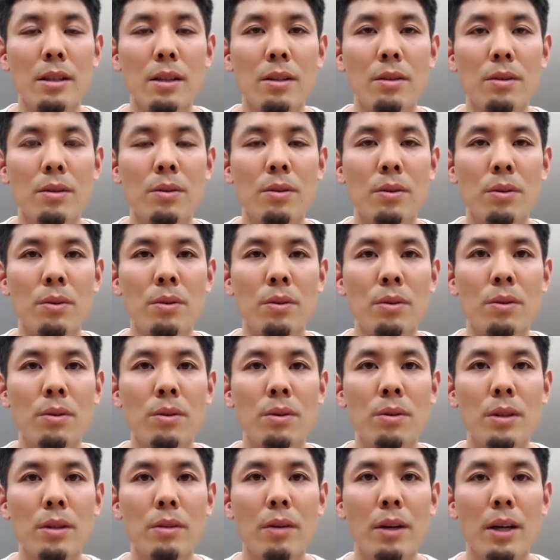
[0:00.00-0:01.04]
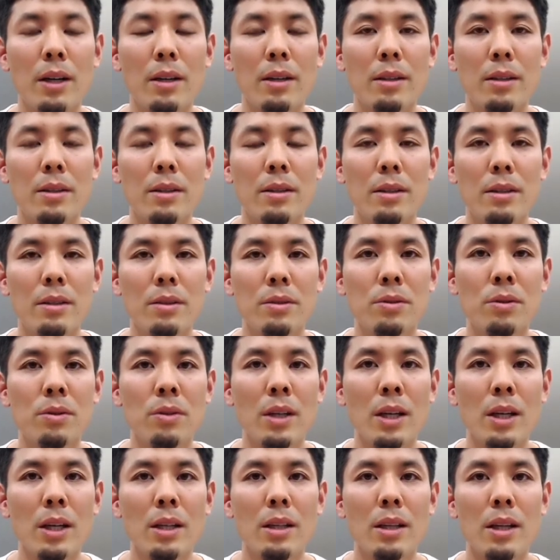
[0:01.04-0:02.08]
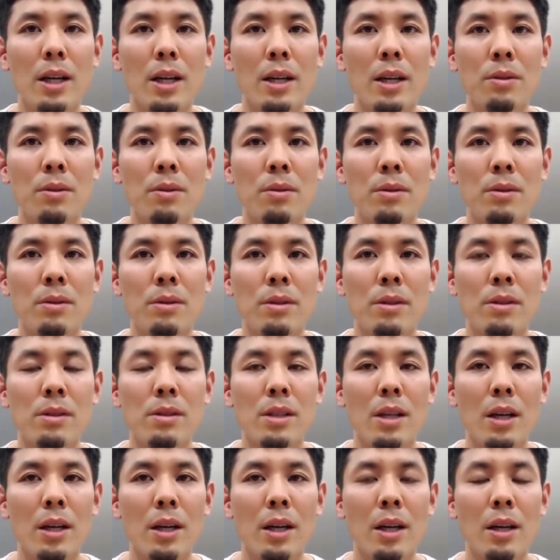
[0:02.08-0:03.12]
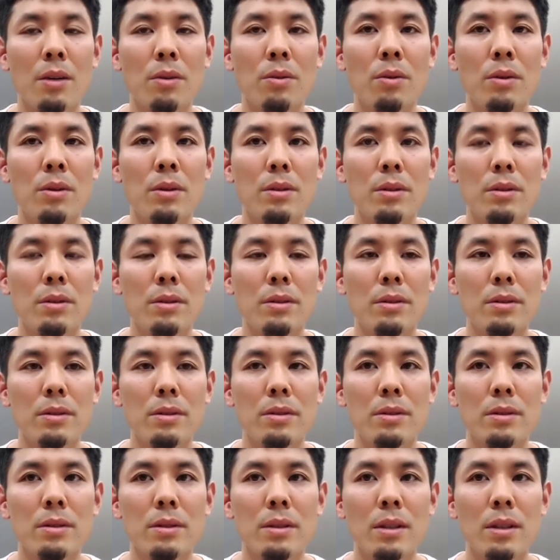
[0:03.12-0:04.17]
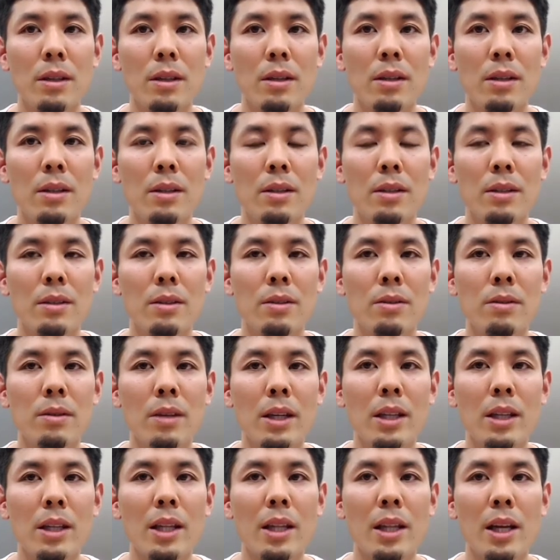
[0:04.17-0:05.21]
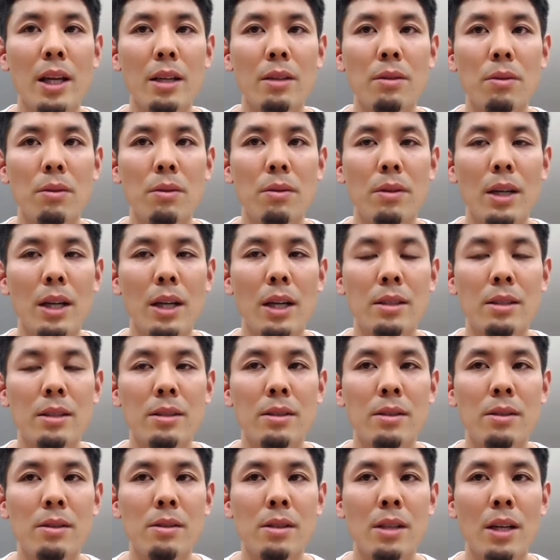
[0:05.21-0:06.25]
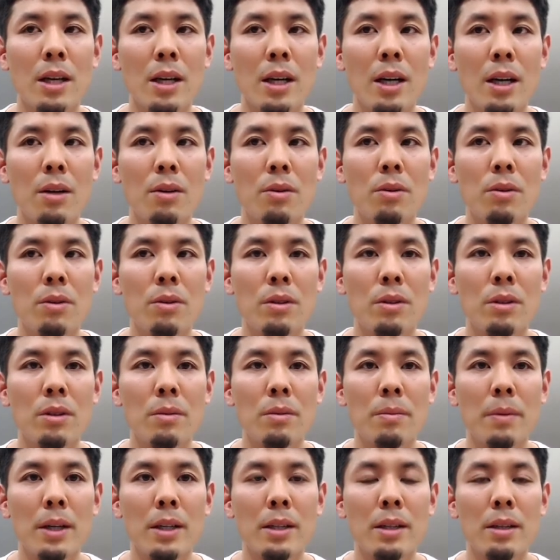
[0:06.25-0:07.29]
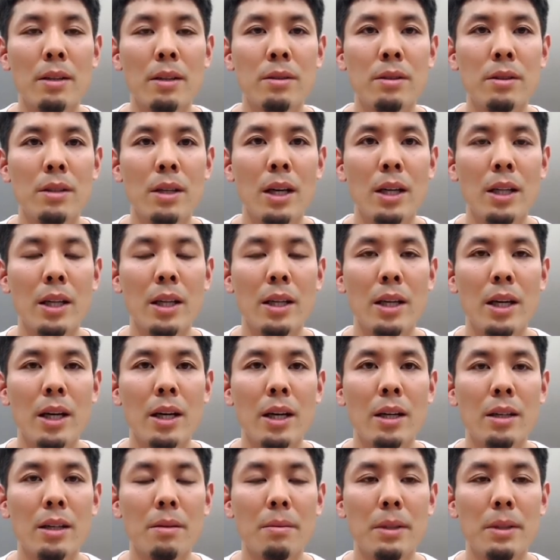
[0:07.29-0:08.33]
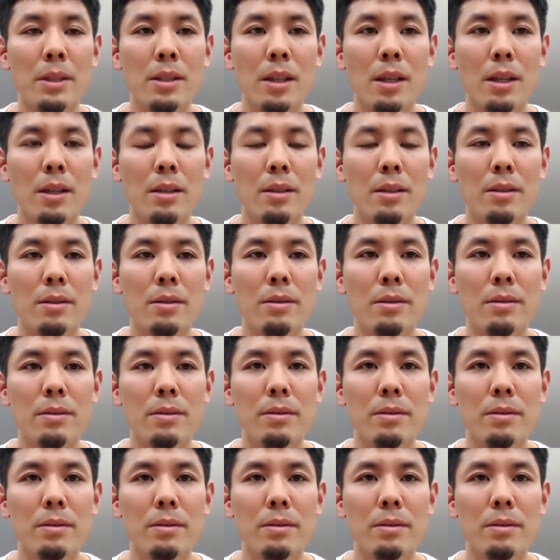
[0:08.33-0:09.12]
However, this method had the problem that many users who fit the criteria were included, and many users found it unhelpful.